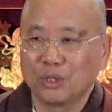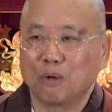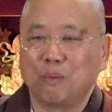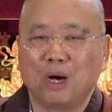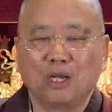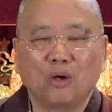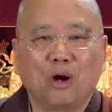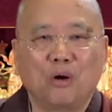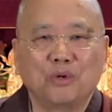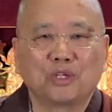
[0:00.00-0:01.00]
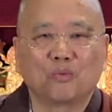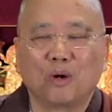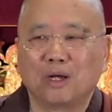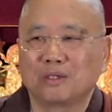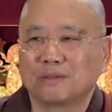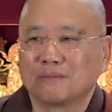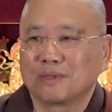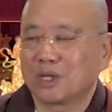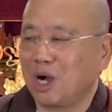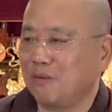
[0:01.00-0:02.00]
Your body always wants
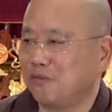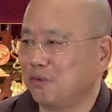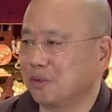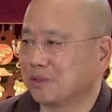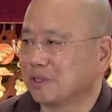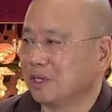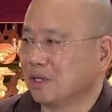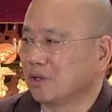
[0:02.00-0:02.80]
comfort.